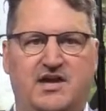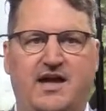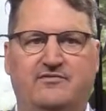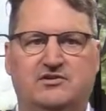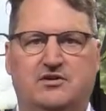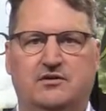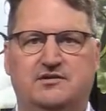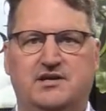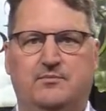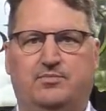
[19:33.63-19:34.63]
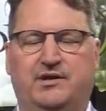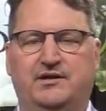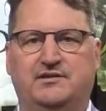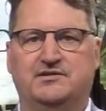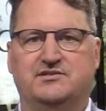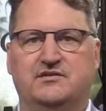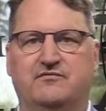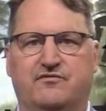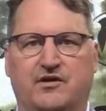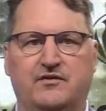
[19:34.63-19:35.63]
avatar template that's in
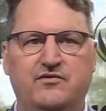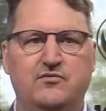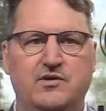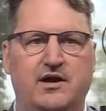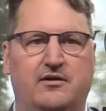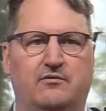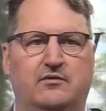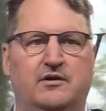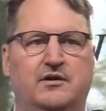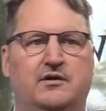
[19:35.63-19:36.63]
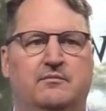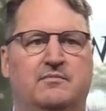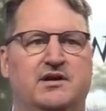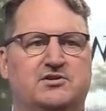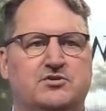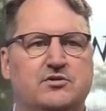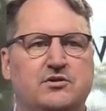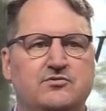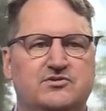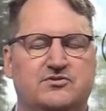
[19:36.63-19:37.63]
front of you now, make sure
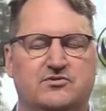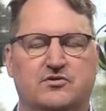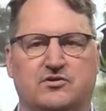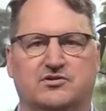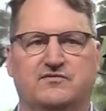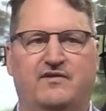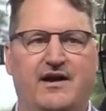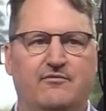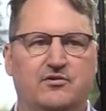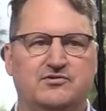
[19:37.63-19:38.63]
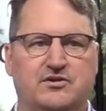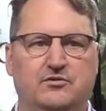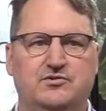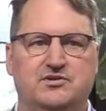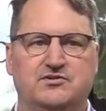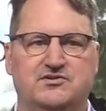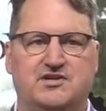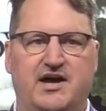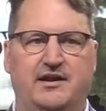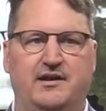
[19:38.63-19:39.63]
you search
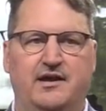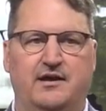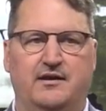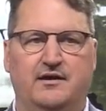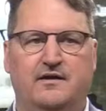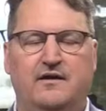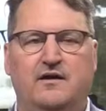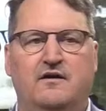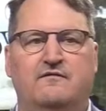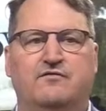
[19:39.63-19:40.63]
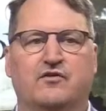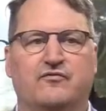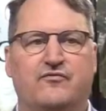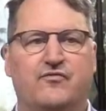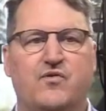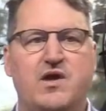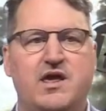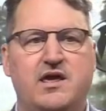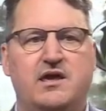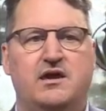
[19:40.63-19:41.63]
viralsolutions.net for
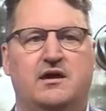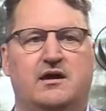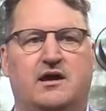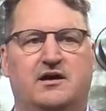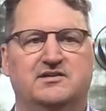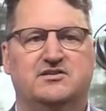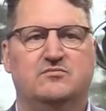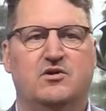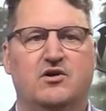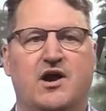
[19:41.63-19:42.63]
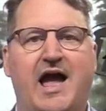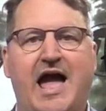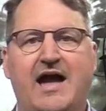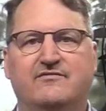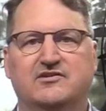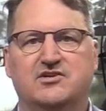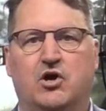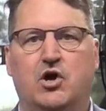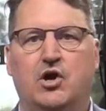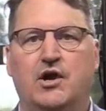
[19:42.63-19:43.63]
free customer
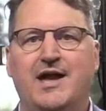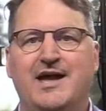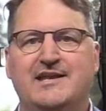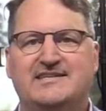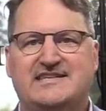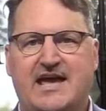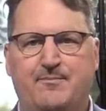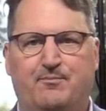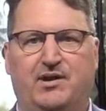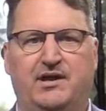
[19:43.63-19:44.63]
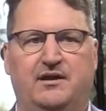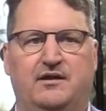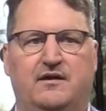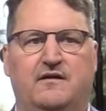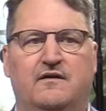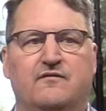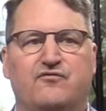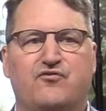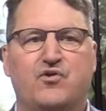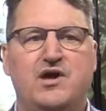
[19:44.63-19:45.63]
avatar template.
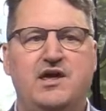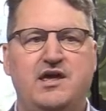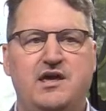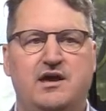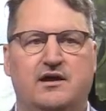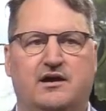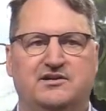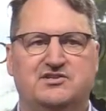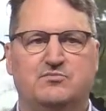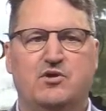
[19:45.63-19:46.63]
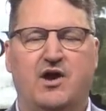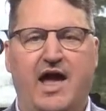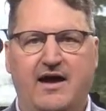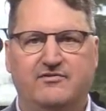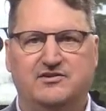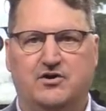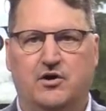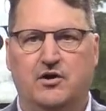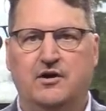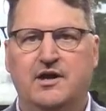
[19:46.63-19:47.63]
Free customer
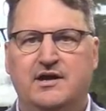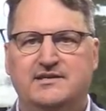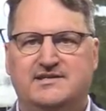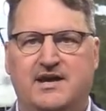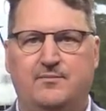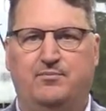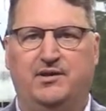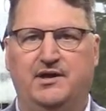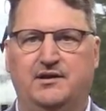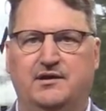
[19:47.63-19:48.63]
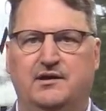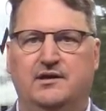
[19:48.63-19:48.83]
avatar template.